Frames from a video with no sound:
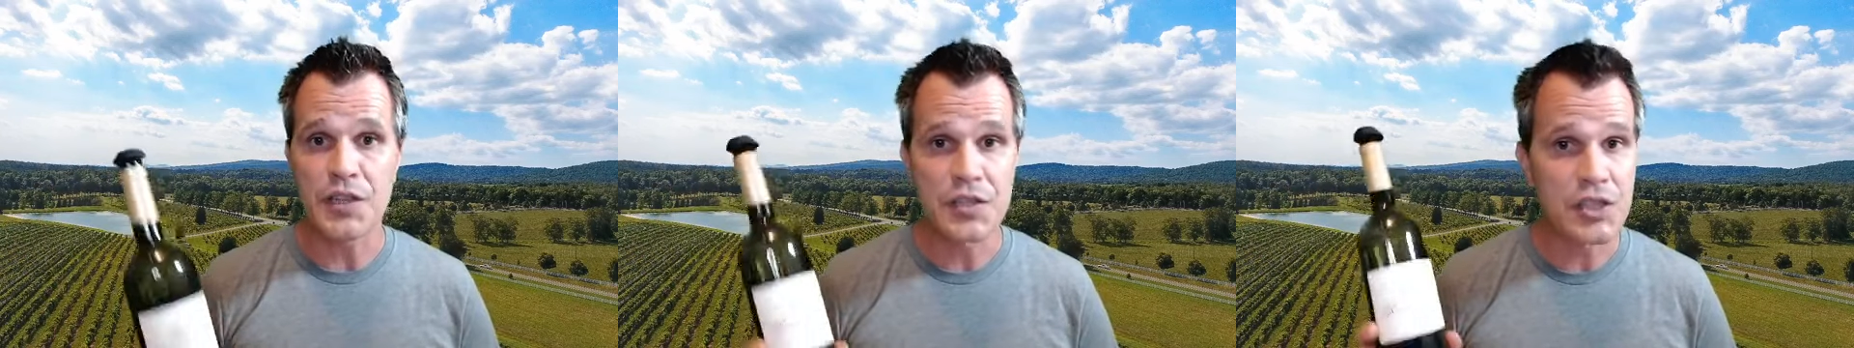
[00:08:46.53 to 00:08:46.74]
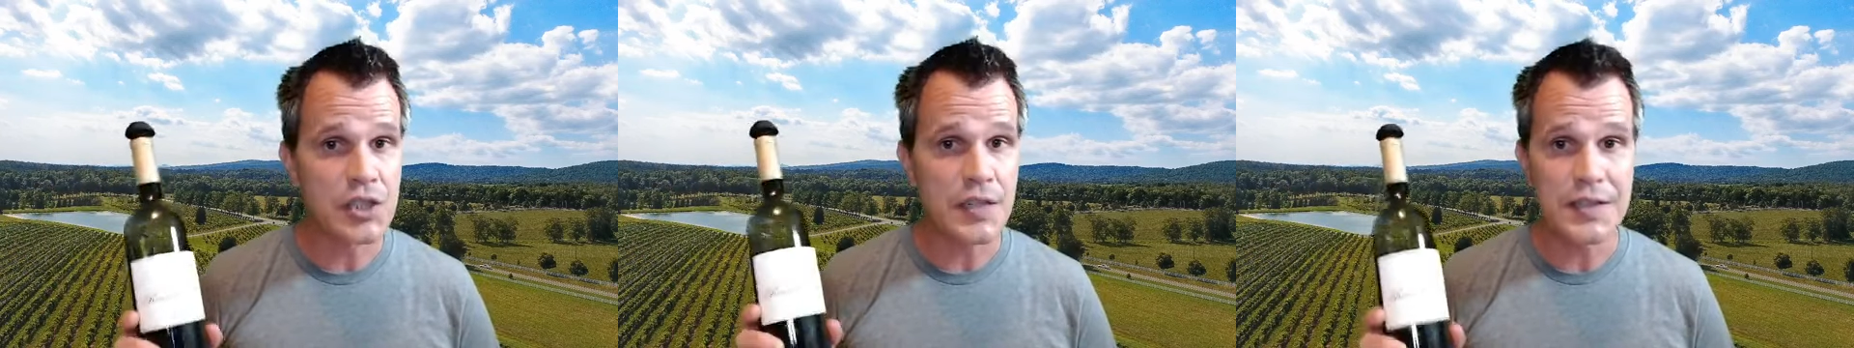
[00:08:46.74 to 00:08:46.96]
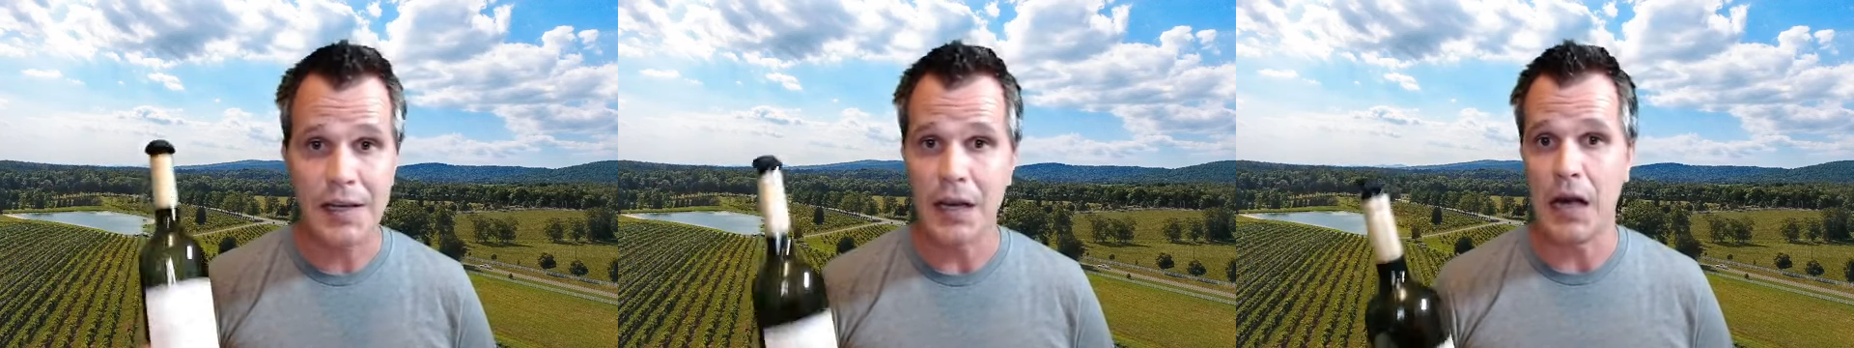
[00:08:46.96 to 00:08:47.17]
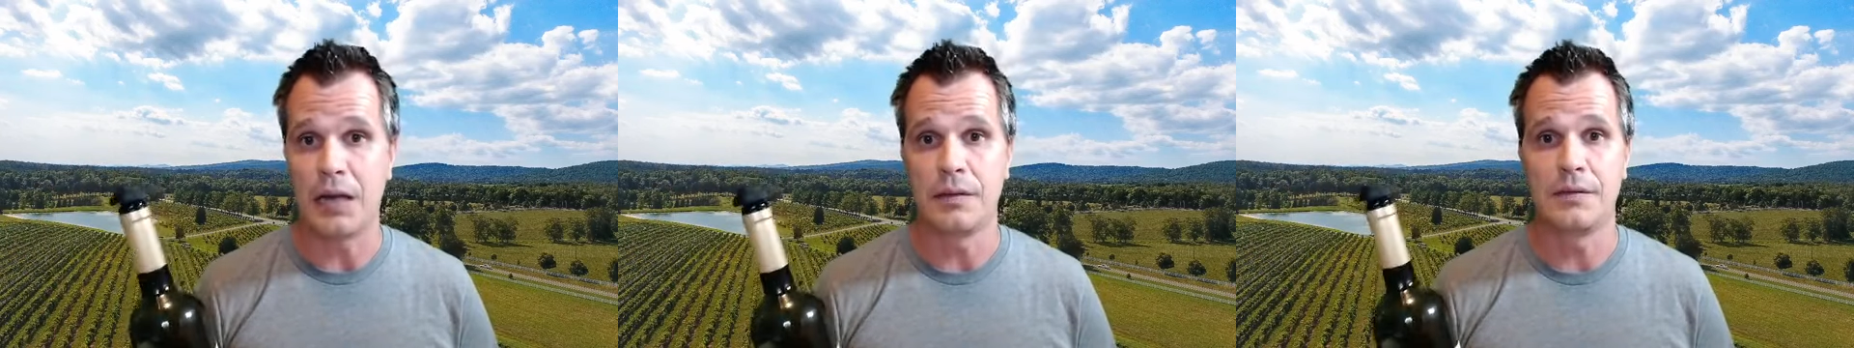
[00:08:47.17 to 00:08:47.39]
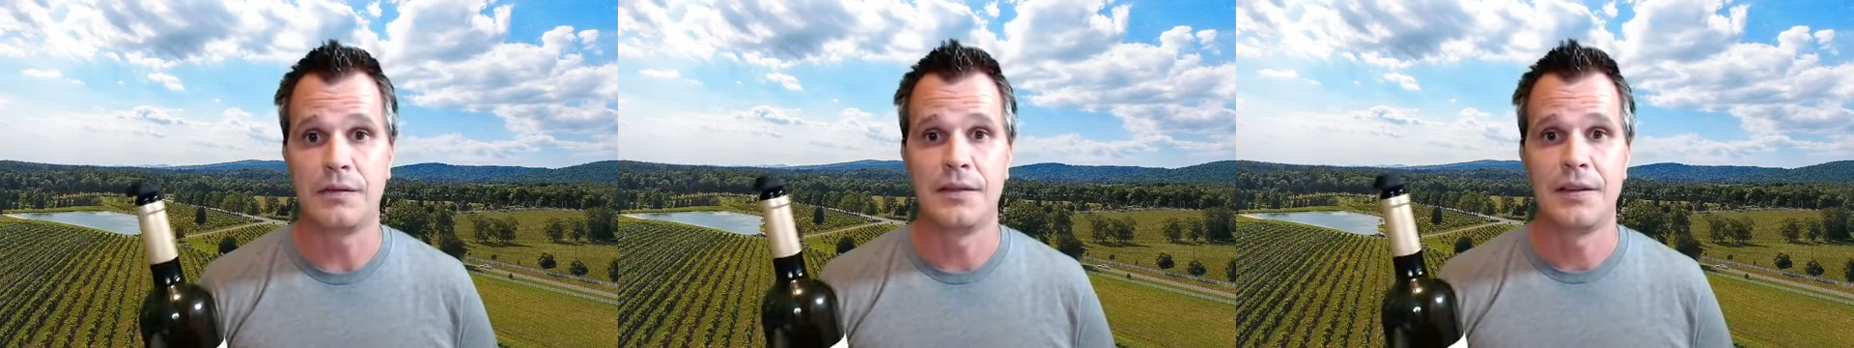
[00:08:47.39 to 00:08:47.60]
It's just
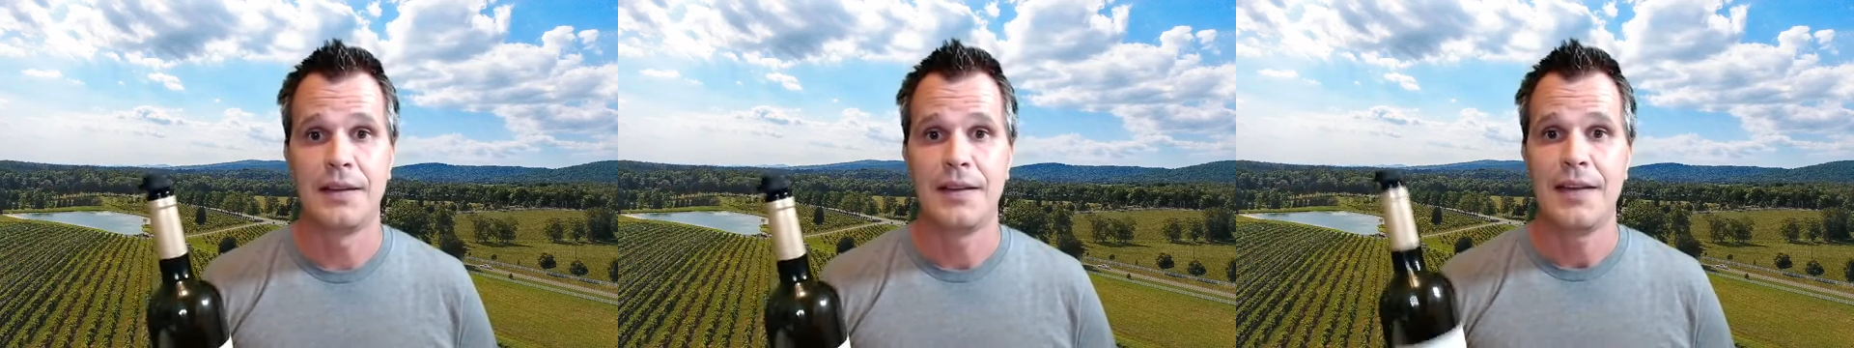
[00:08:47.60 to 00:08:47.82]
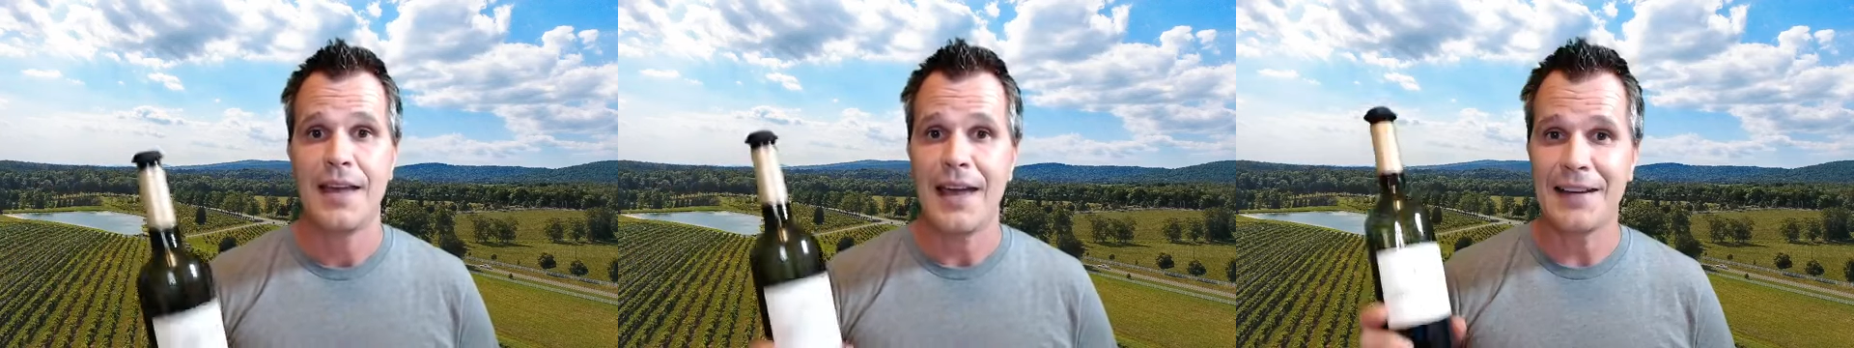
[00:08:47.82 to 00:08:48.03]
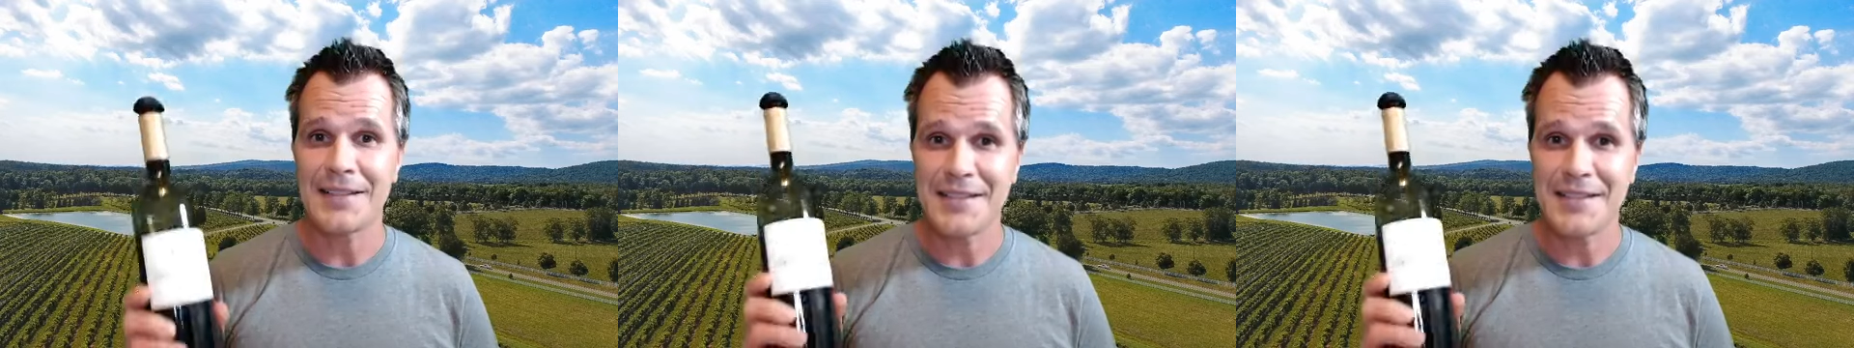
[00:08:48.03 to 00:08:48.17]
young, and